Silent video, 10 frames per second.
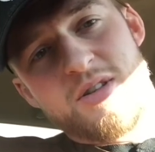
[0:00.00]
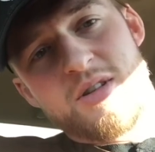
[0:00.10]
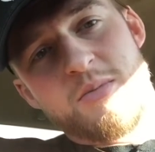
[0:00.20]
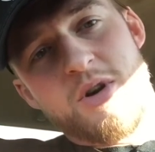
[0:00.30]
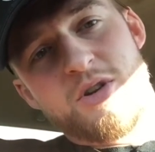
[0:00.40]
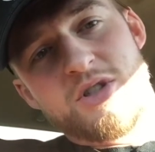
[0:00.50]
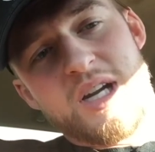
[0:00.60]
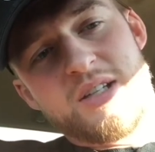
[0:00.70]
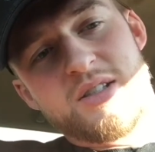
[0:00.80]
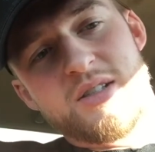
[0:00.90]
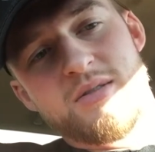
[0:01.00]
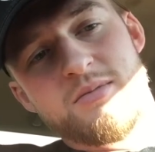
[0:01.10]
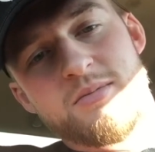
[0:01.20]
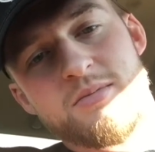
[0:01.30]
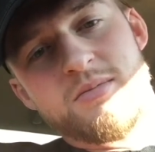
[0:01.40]
than Lamar
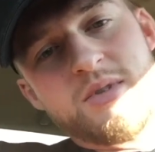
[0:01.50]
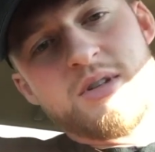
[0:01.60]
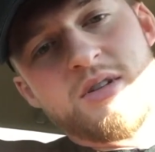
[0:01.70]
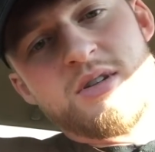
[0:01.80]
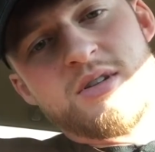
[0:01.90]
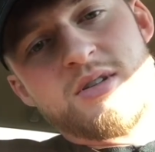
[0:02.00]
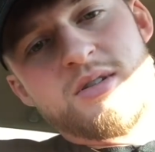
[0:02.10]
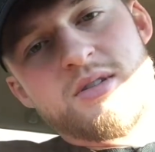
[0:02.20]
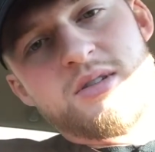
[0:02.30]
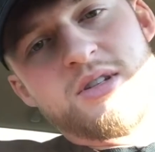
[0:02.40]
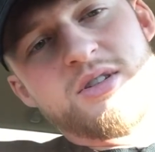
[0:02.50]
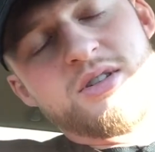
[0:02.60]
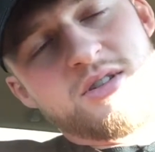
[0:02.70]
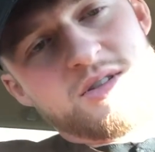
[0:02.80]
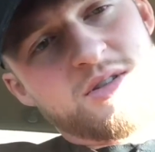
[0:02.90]
Jackson. He's
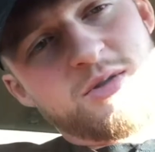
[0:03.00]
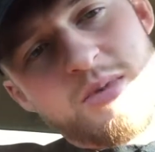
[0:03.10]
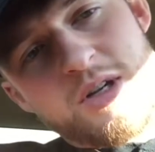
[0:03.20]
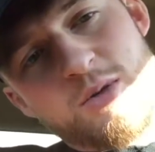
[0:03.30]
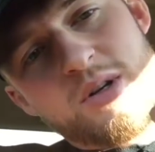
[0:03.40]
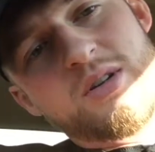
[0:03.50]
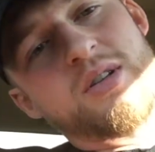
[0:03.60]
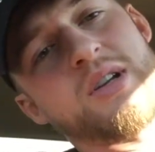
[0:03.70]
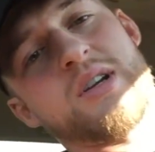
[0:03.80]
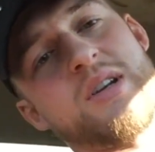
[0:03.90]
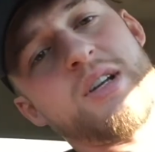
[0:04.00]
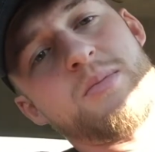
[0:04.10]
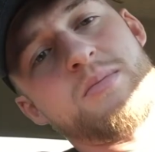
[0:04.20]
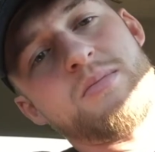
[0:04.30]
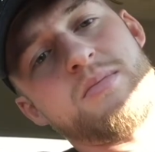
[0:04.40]
just a little bit quicker than I
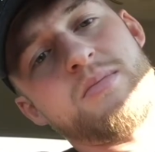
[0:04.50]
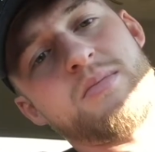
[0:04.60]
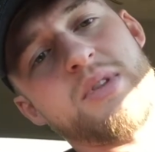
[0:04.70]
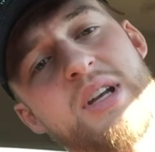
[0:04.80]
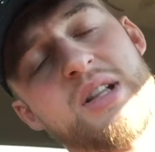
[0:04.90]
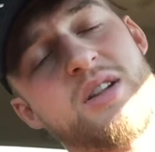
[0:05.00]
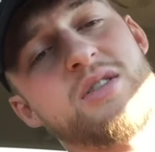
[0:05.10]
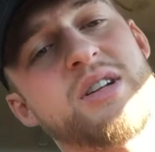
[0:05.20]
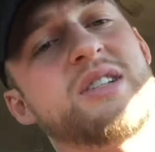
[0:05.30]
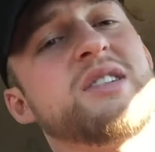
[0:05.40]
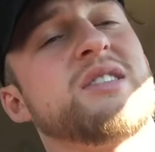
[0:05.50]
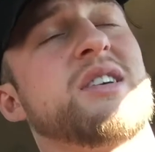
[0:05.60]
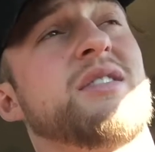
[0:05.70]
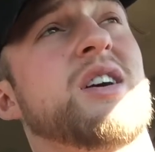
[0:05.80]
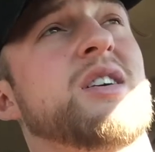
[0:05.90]
am. I think long distance
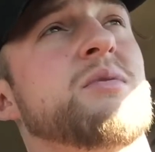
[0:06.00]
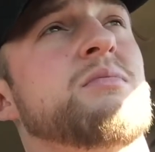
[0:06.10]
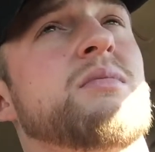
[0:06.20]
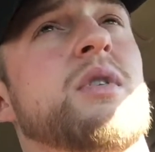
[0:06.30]
I've got him.